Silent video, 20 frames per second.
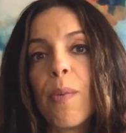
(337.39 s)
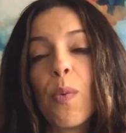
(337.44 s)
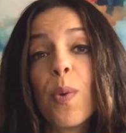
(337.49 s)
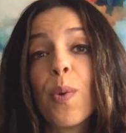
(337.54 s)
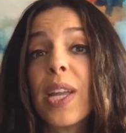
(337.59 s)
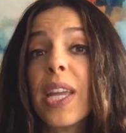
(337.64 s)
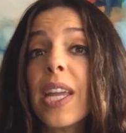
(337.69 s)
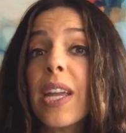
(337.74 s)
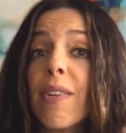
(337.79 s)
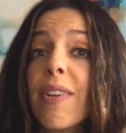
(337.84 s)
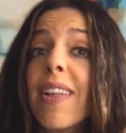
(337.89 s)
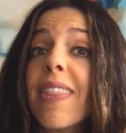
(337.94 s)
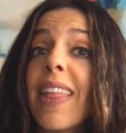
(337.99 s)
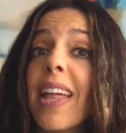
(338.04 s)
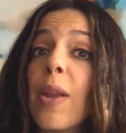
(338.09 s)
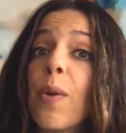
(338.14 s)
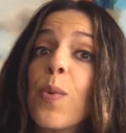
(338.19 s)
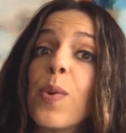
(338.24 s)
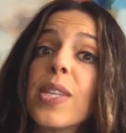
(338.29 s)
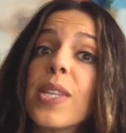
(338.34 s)
We were
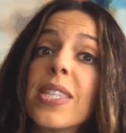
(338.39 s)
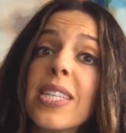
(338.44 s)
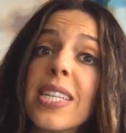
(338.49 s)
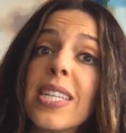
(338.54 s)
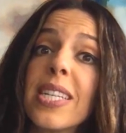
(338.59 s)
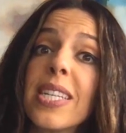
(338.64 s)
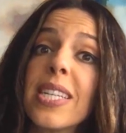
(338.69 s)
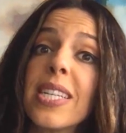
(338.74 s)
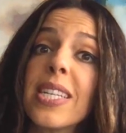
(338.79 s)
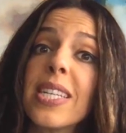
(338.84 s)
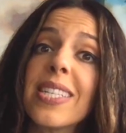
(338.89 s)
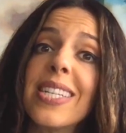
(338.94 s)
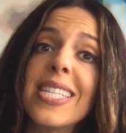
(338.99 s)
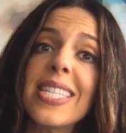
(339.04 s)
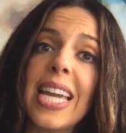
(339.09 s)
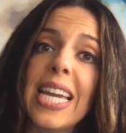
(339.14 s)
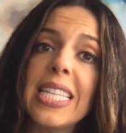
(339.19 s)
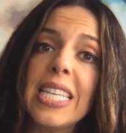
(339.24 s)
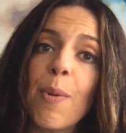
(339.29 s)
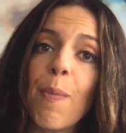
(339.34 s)
hearing that it was 16 to
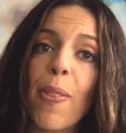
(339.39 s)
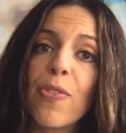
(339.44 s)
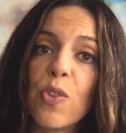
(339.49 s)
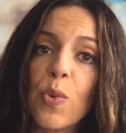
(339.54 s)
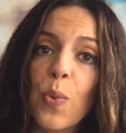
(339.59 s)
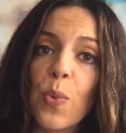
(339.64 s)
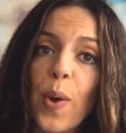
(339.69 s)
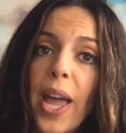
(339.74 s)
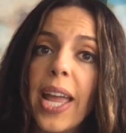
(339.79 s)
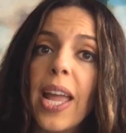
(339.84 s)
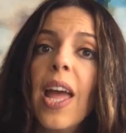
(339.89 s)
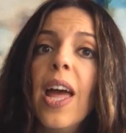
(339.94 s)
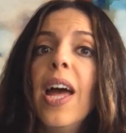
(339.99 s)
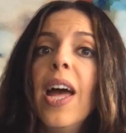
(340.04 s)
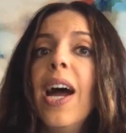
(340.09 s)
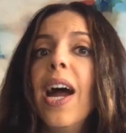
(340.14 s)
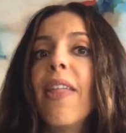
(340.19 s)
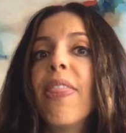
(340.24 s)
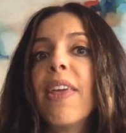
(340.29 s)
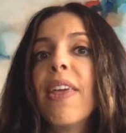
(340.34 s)
18 months away.
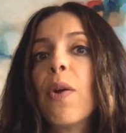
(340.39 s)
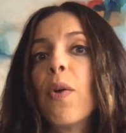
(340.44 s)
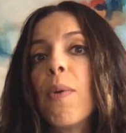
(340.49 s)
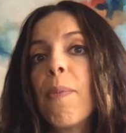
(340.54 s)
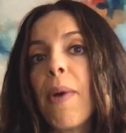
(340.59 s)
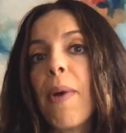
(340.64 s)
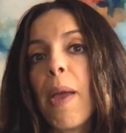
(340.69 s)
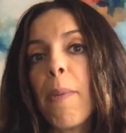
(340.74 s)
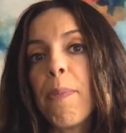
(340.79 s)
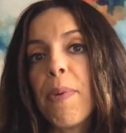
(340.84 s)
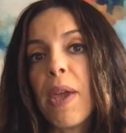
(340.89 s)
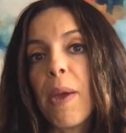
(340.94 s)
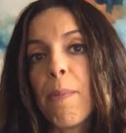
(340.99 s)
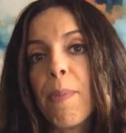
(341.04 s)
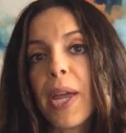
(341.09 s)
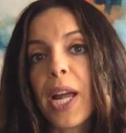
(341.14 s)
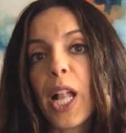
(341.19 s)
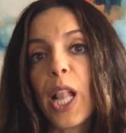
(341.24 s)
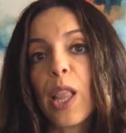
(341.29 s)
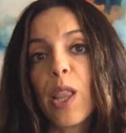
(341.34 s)
I think we might be
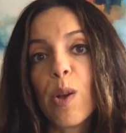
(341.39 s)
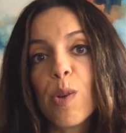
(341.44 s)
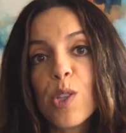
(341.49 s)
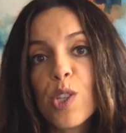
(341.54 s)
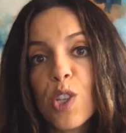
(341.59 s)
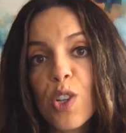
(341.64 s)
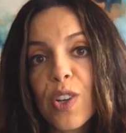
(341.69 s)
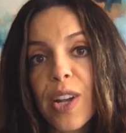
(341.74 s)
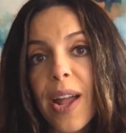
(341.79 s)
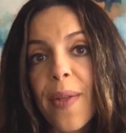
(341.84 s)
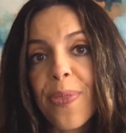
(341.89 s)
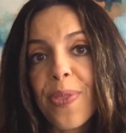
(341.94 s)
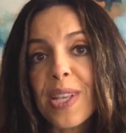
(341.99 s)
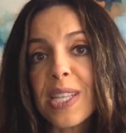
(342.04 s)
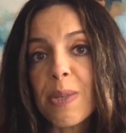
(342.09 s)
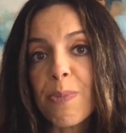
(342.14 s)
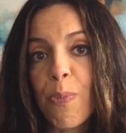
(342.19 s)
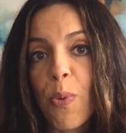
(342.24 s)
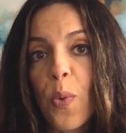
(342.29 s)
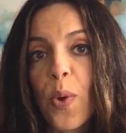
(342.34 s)
a bit closer at
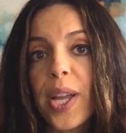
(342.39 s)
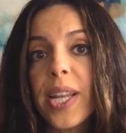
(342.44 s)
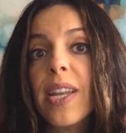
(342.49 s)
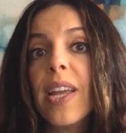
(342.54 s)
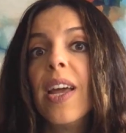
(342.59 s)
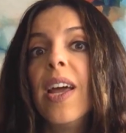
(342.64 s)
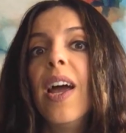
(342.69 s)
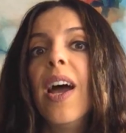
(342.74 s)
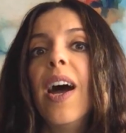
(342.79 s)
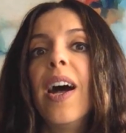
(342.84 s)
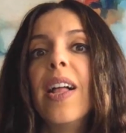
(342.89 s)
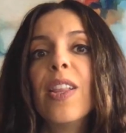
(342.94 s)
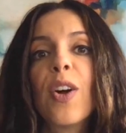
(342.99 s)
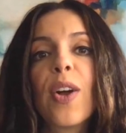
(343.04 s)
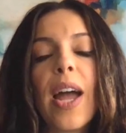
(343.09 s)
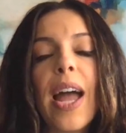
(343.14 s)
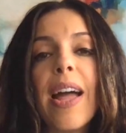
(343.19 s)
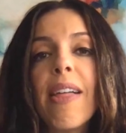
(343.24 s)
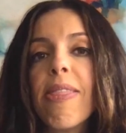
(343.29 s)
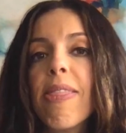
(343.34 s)
this point.
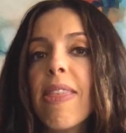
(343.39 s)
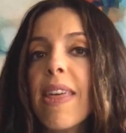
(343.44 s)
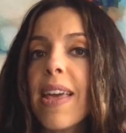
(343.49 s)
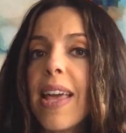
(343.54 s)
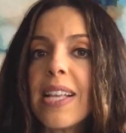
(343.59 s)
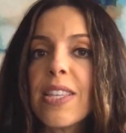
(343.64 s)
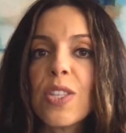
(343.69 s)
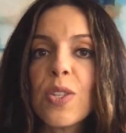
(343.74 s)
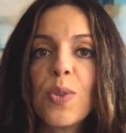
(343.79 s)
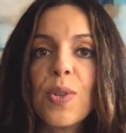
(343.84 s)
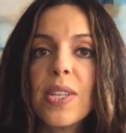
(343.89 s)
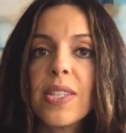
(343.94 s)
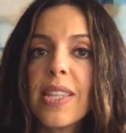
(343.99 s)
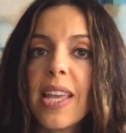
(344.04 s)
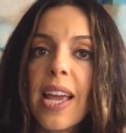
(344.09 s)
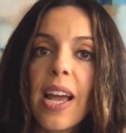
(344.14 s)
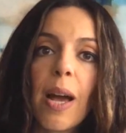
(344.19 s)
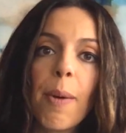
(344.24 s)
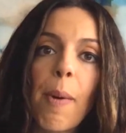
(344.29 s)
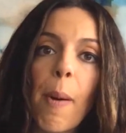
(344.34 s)
Look, I think as soon as
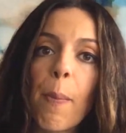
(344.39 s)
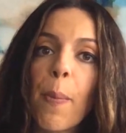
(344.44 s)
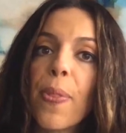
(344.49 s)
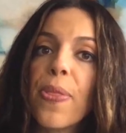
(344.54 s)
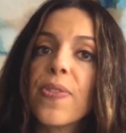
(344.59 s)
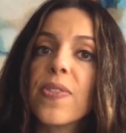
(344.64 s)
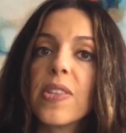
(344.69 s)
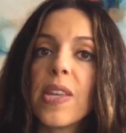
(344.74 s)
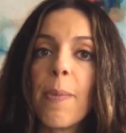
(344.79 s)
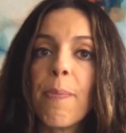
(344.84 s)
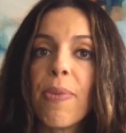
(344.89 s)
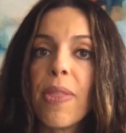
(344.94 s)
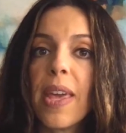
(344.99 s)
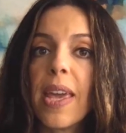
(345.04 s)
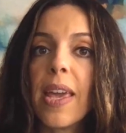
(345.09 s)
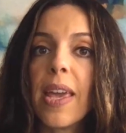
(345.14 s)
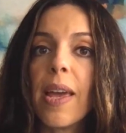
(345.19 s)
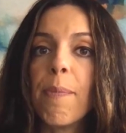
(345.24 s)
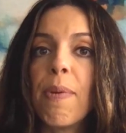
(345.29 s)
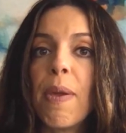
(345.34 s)
they come up with
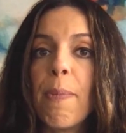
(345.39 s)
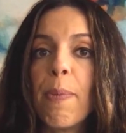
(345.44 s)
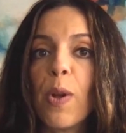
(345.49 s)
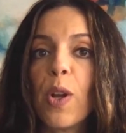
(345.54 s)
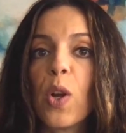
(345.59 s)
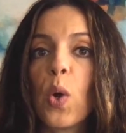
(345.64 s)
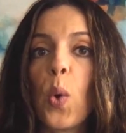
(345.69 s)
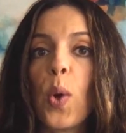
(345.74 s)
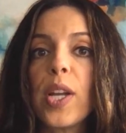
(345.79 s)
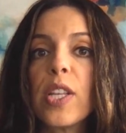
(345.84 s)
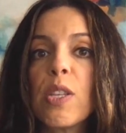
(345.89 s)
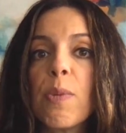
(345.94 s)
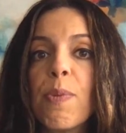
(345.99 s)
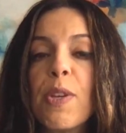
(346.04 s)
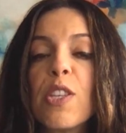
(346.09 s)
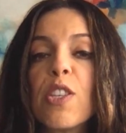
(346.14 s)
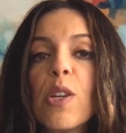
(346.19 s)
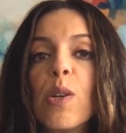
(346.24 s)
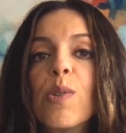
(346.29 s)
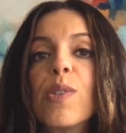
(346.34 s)
something, people are going to
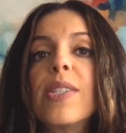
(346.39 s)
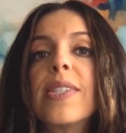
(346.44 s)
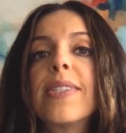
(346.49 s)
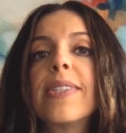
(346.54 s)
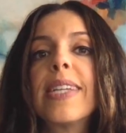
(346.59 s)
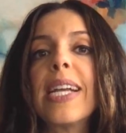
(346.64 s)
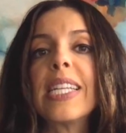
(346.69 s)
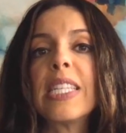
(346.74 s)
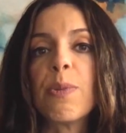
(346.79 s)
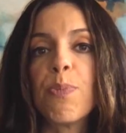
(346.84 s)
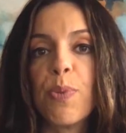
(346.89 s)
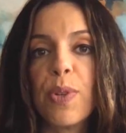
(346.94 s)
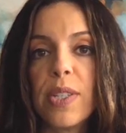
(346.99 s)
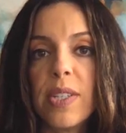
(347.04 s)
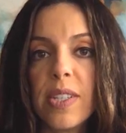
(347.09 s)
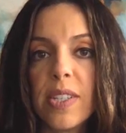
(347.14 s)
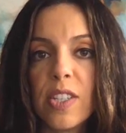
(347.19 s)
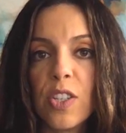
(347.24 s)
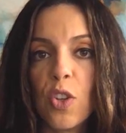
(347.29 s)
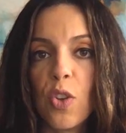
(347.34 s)
be so
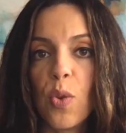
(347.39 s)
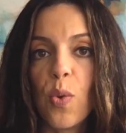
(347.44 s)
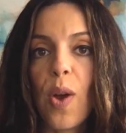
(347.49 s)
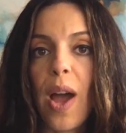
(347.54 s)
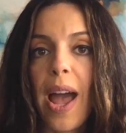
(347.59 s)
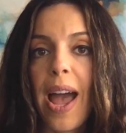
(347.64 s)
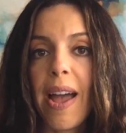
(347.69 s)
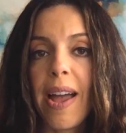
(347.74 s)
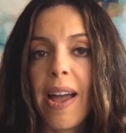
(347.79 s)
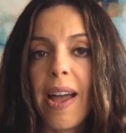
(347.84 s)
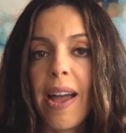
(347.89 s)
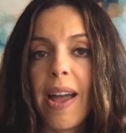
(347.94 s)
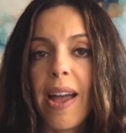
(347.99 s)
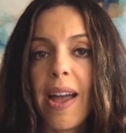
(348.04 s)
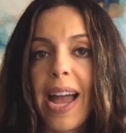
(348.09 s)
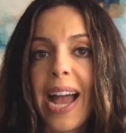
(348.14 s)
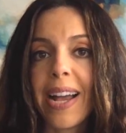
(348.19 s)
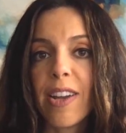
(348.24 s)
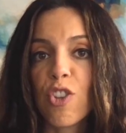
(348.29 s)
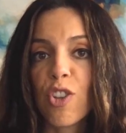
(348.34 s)
desperate to
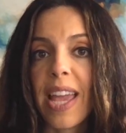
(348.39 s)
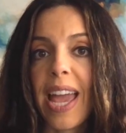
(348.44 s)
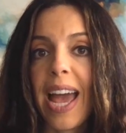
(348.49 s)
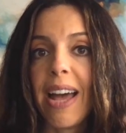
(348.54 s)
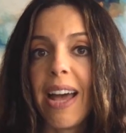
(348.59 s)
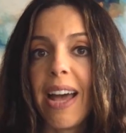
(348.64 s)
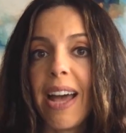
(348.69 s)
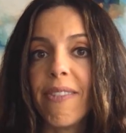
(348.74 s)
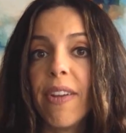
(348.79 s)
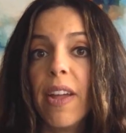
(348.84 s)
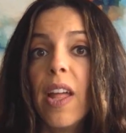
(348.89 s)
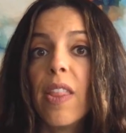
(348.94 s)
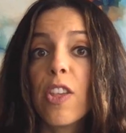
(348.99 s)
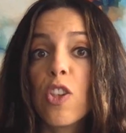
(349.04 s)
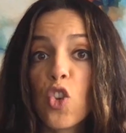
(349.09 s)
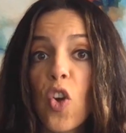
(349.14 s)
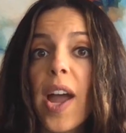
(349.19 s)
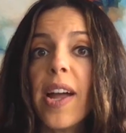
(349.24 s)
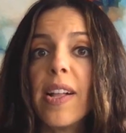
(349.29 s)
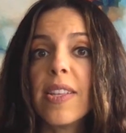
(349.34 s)
actually have the
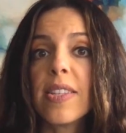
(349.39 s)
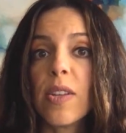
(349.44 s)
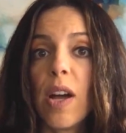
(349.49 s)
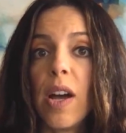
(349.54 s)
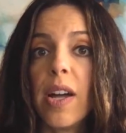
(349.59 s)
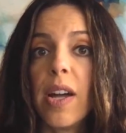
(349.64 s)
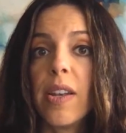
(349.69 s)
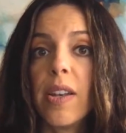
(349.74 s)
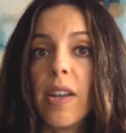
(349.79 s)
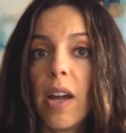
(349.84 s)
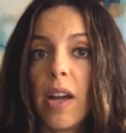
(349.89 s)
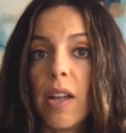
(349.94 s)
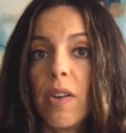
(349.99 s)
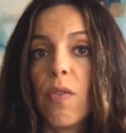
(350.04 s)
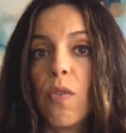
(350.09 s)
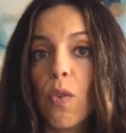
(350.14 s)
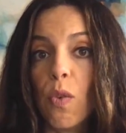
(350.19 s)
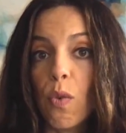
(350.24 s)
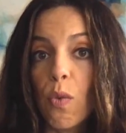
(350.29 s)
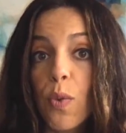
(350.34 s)
trials
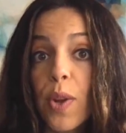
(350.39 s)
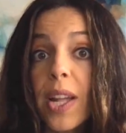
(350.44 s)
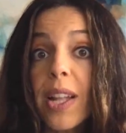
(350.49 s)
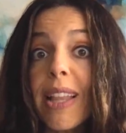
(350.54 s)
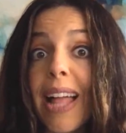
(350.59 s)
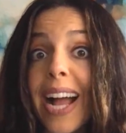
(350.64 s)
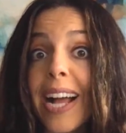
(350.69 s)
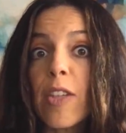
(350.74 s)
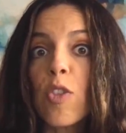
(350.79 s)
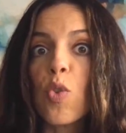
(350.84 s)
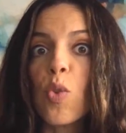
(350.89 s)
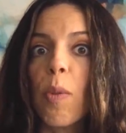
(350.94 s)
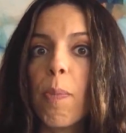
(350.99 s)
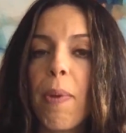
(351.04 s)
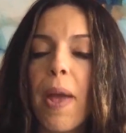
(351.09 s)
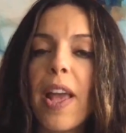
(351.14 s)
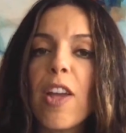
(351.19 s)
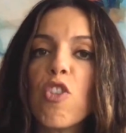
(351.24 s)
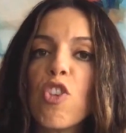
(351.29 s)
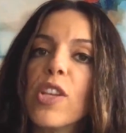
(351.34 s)
on real actual
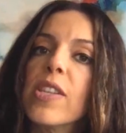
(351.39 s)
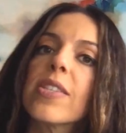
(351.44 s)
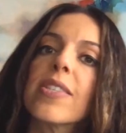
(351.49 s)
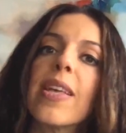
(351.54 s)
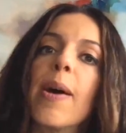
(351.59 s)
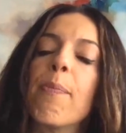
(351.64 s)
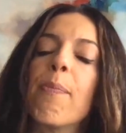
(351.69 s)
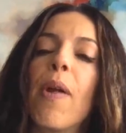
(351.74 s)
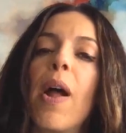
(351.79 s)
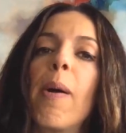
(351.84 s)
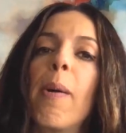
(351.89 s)
patients that